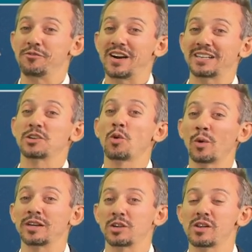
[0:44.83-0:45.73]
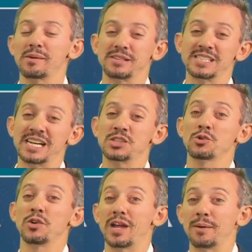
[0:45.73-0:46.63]
In fact, according to Climate
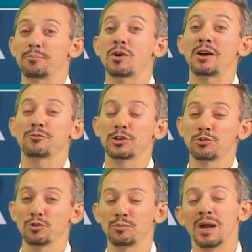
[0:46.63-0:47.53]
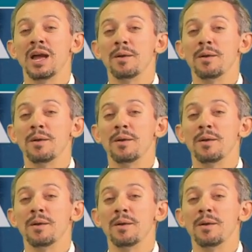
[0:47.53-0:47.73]
Central, a nonprofit group